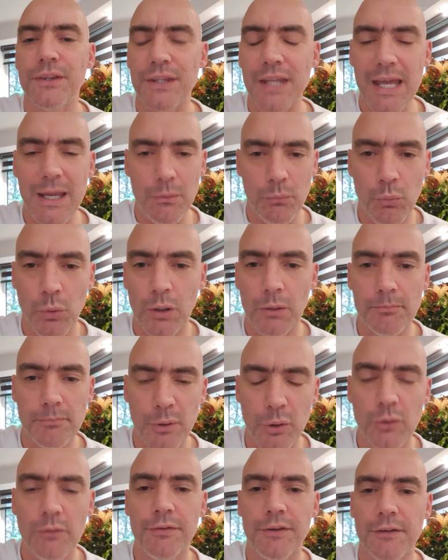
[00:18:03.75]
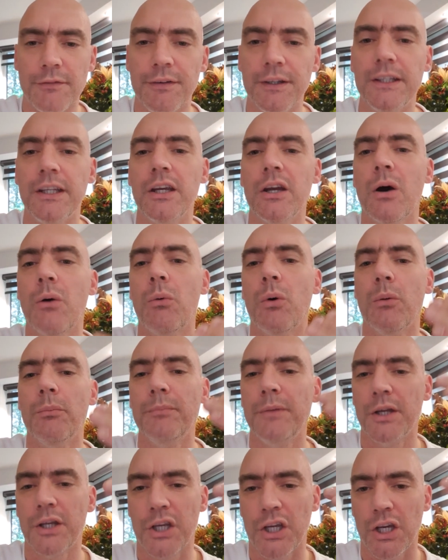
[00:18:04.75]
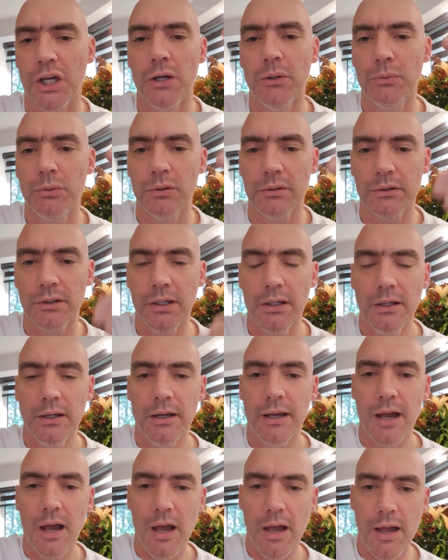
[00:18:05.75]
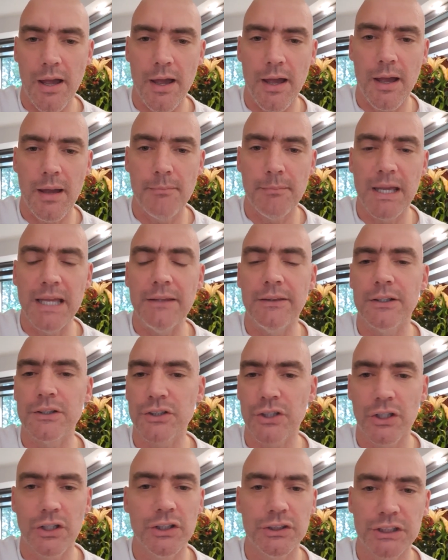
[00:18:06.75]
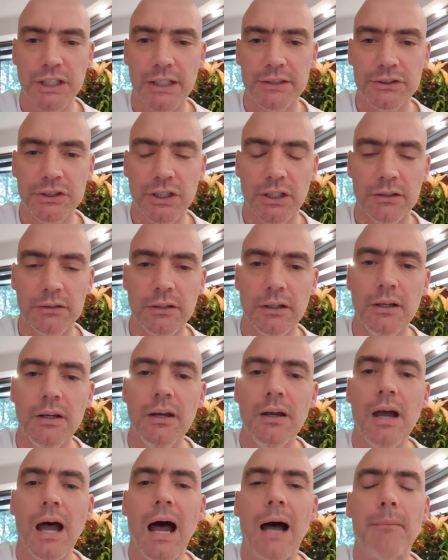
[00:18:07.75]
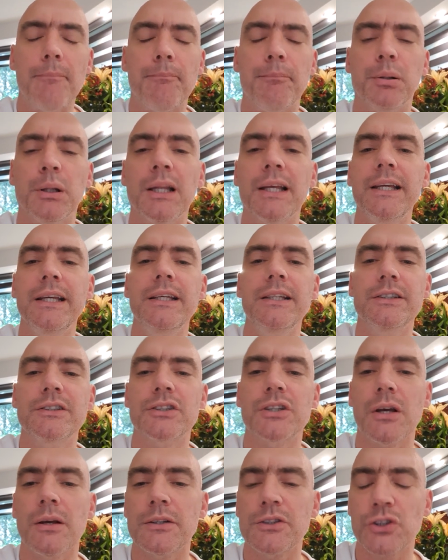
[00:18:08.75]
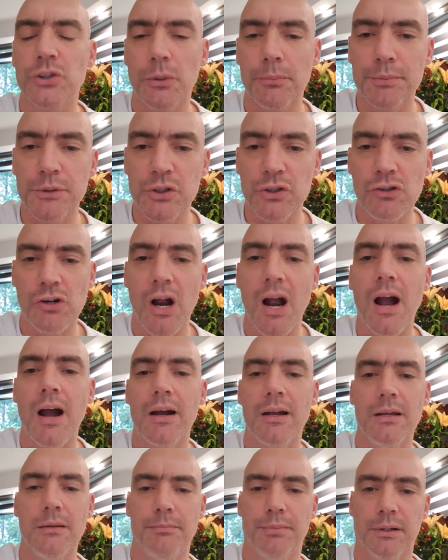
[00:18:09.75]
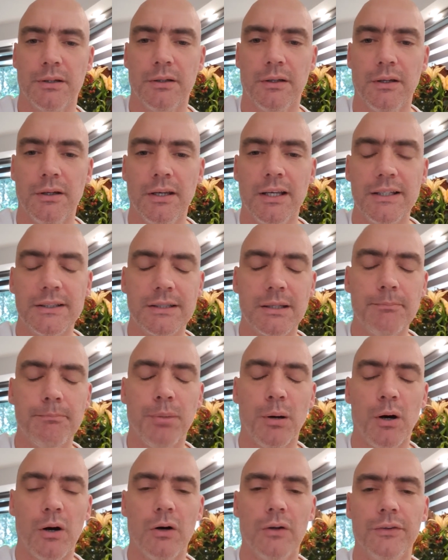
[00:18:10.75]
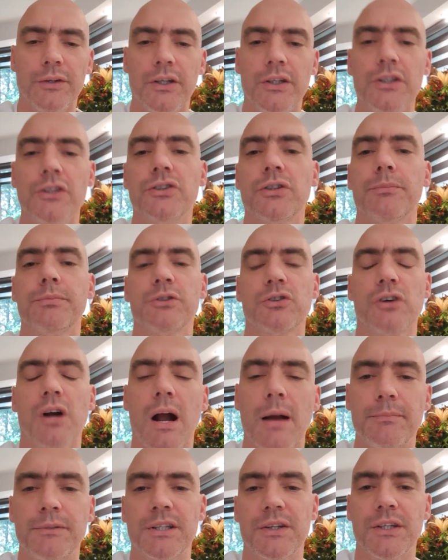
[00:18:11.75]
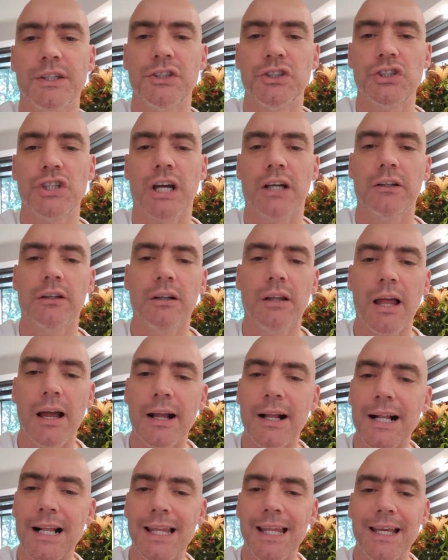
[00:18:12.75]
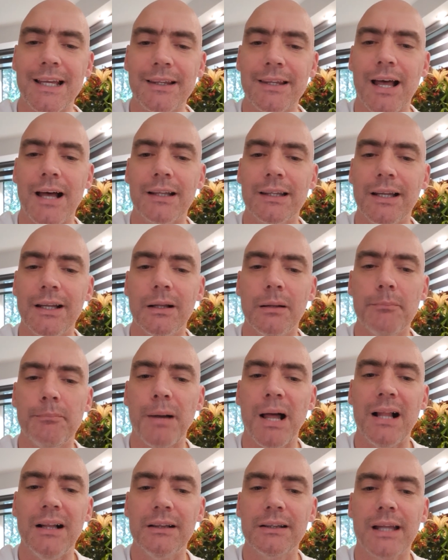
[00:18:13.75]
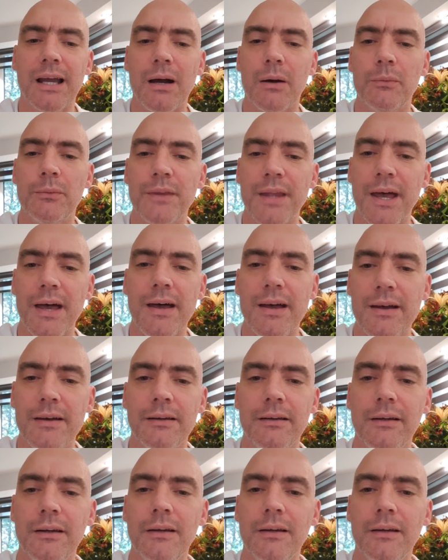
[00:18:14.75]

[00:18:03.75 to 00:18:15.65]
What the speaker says: It will move the video up the queue in the search engine. And please subscribe. It's important that you subscribe to this channel and click that little bell down there,